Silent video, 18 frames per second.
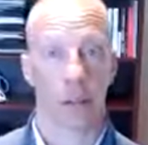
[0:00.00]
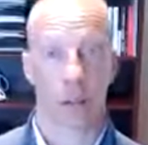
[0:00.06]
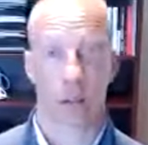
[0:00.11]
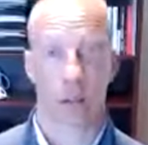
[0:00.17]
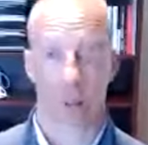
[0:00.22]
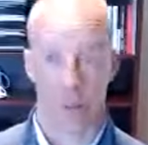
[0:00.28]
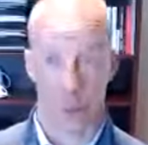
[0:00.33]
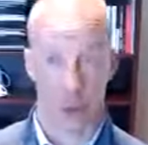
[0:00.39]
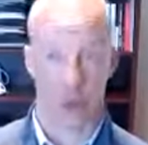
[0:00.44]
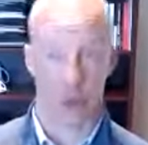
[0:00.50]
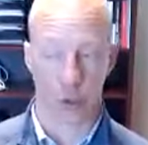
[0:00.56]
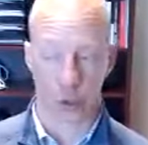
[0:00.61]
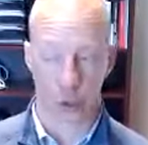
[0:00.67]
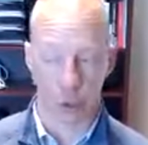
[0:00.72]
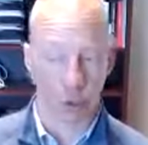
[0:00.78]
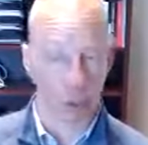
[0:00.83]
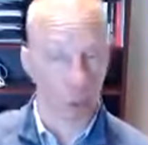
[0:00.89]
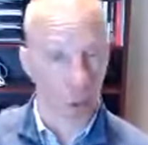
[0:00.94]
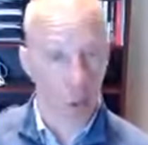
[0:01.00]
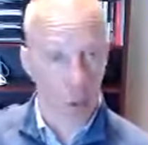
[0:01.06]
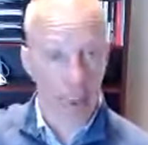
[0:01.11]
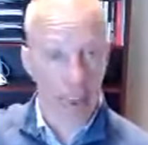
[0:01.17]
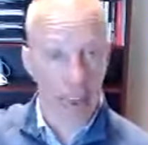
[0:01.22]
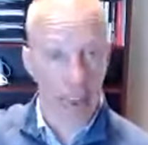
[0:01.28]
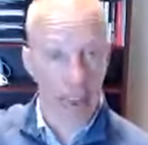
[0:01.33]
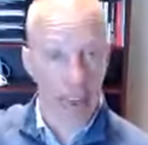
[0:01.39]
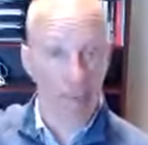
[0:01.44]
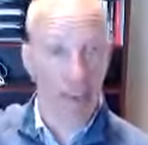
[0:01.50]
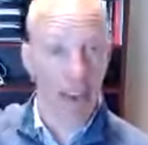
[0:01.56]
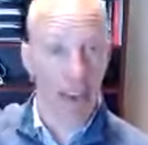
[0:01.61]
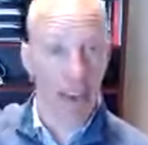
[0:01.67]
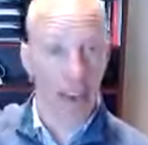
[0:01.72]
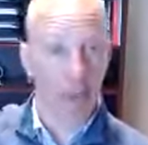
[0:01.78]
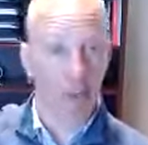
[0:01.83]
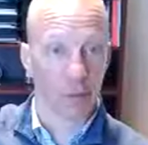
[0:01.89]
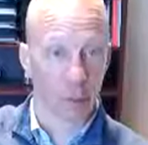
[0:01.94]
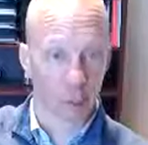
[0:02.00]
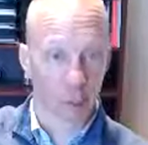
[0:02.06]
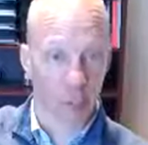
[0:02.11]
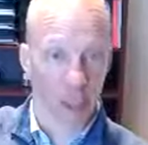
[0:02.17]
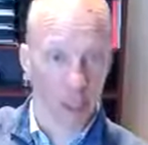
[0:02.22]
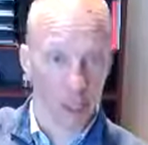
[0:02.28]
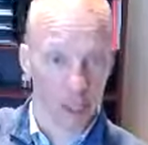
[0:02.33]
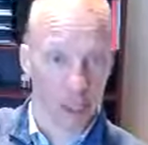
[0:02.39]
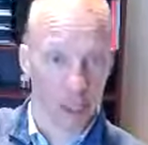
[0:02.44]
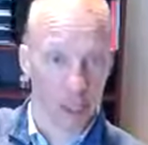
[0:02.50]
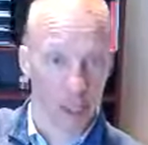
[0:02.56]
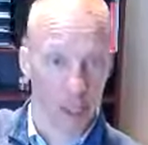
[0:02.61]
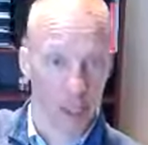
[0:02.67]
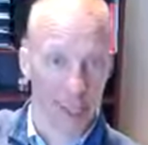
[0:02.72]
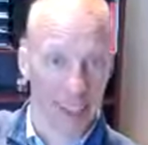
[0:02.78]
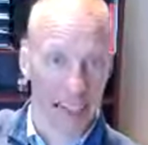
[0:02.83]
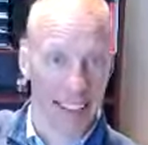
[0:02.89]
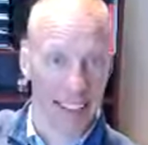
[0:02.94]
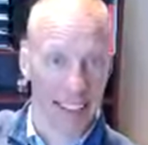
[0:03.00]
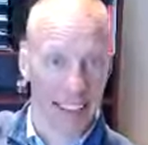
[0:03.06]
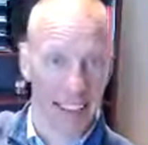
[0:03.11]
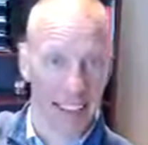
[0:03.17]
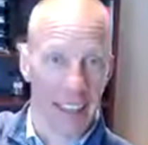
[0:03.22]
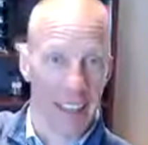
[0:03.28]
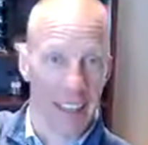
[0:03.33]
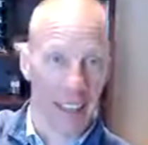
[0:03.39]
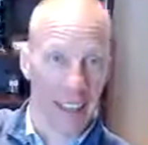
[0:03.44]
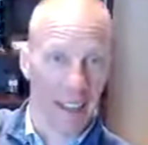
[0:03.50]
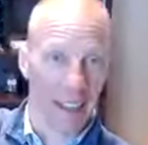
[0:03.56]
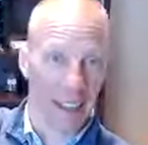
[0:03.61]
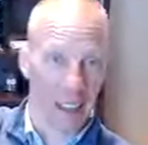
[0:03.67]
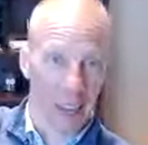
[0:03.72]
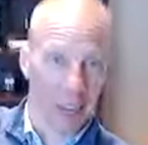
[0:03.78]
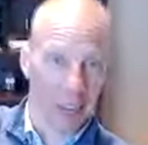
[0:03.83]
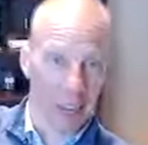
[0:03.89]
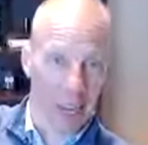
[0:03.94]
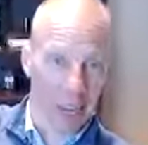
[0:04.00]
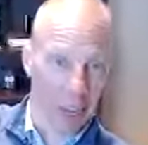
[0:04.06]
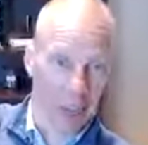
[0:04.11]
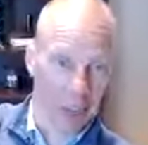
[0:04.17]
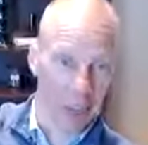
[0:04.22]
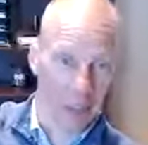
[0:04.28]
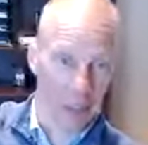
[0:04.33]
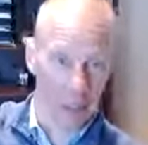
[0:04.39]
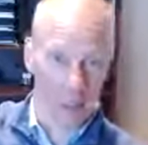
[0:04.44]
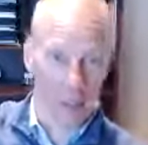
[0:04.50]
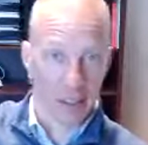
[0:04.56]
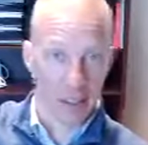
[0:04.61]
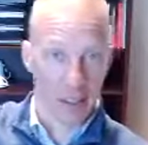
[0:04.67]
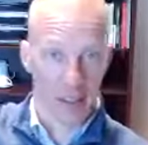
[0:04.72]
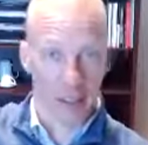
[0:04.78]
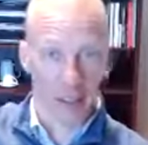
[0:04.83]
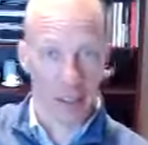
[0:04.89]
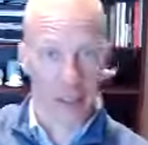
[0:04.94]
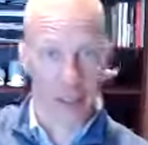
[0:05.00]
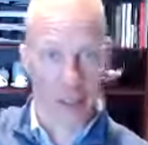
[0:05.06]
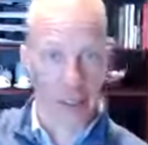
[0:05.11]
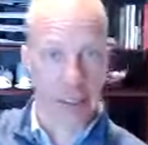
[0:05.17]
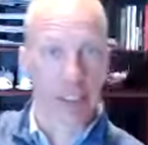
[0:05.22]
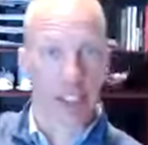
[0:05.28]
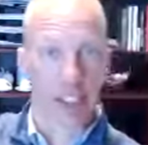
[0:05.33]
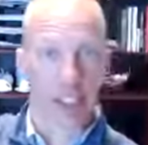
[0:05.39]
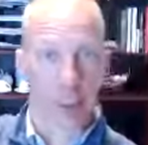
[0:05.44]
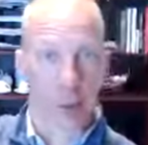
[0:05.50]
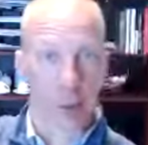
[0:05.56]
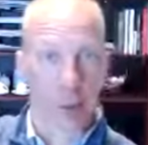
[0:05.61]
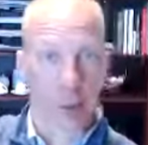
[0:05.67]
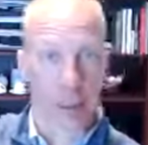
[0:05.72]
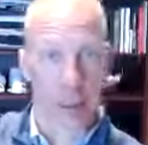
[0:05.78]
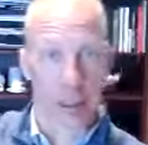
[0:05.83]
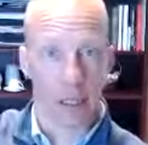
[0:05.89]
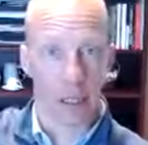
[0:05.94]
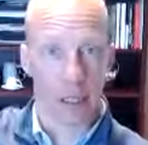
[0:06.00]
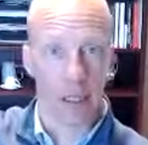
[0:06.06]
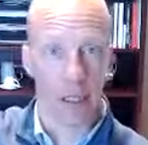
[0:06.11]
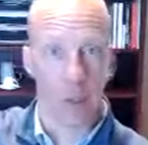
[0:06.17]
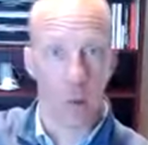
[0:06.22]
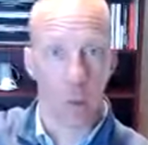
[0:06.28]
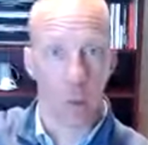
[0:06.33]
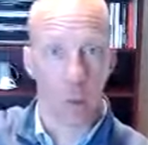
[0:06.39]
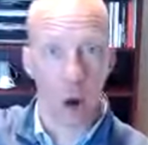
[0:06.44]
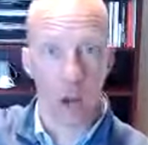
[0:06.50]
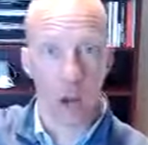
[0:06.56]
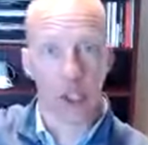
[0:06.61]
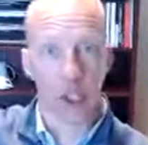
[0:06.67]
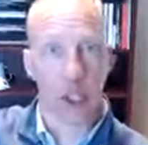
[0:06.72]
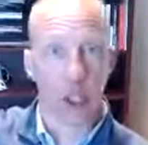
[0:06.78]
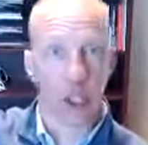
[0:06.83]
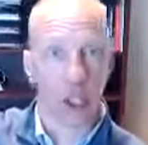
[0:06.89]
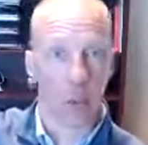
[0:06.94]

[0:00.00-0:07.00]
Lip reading: the first tool, have that voice, that second vantage point watching